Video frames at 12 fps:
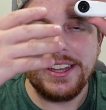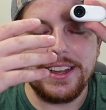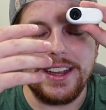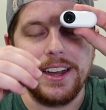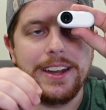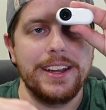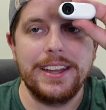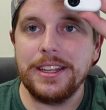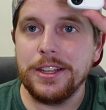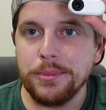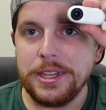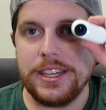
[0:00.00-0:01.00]

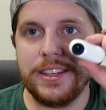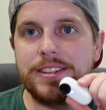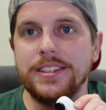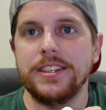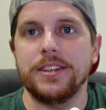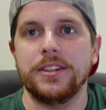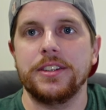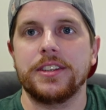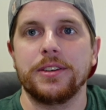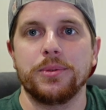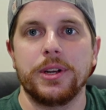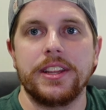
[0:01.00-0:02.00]
helmet, you know, you
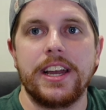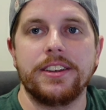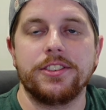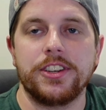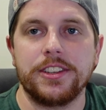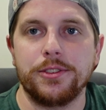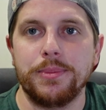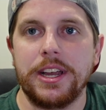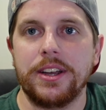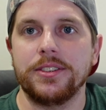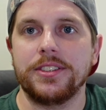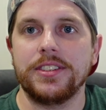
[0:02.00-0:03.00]
can wear that chest
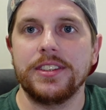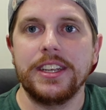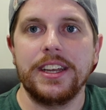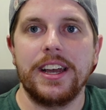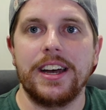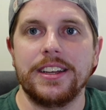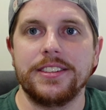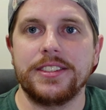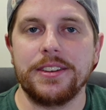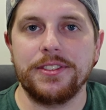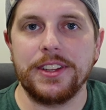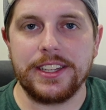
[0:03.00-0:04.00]
mount,
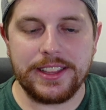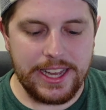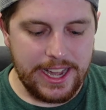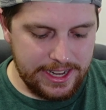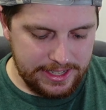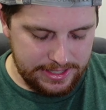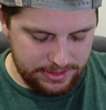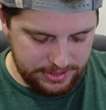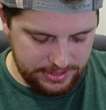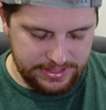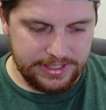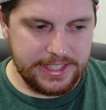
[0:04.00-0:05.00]
stuff like that, and it
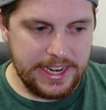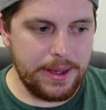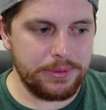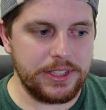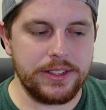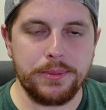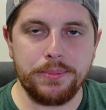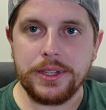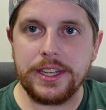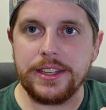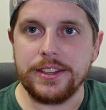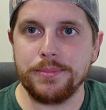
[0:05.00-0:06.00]
just snaps into
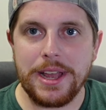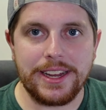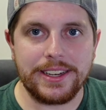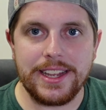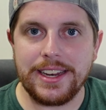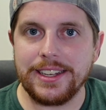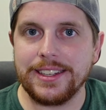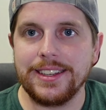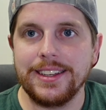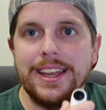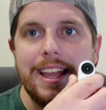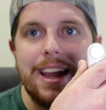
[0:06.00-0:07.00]
place, magnetic,
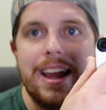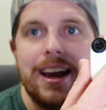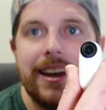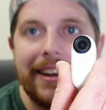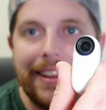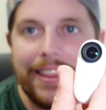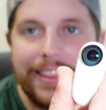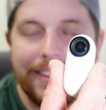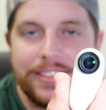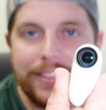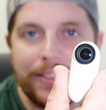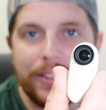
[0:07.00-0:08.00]
and
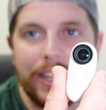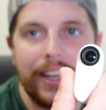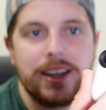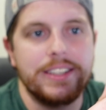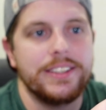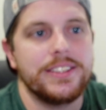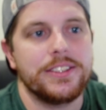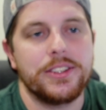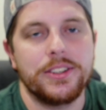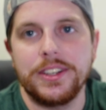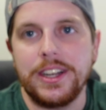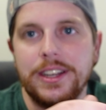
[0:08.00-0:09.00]
this little guy doesn't
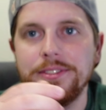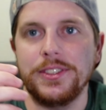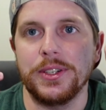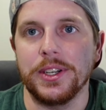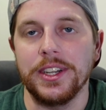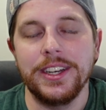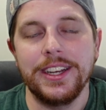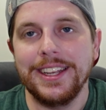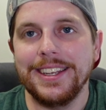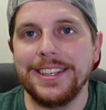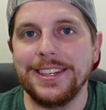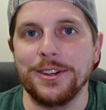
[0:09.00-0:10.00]
turn off your,
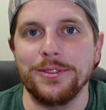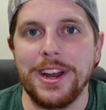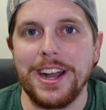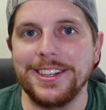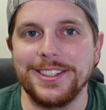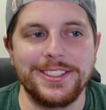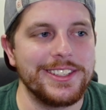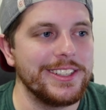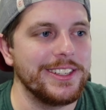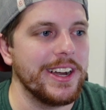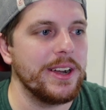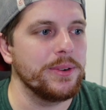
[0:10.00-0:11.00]
you know, riders that
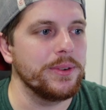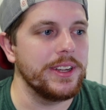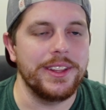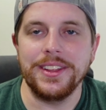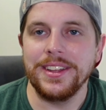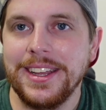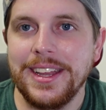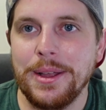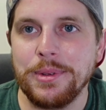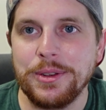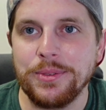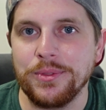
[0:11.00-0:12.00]
you're out with. I
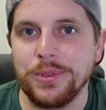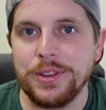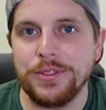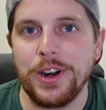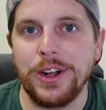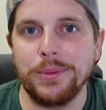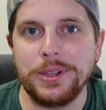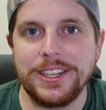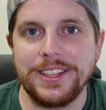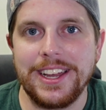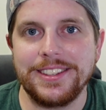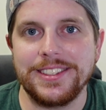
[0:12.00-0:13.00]
mean, we've all been
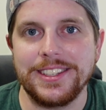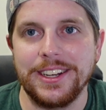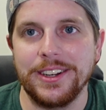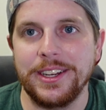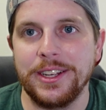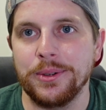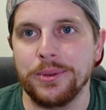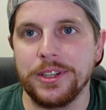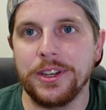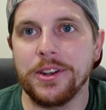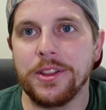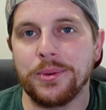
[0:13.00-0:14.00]
in that scenario where
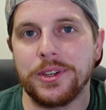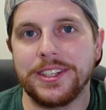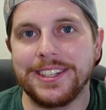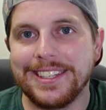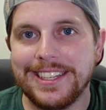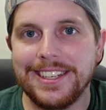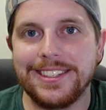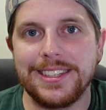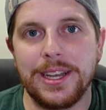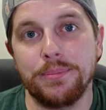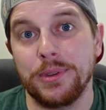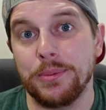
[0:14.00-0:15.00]
you're the one geeked
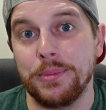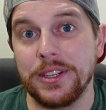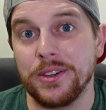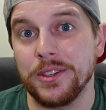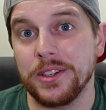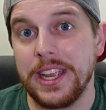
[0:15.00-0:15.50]
up with a big old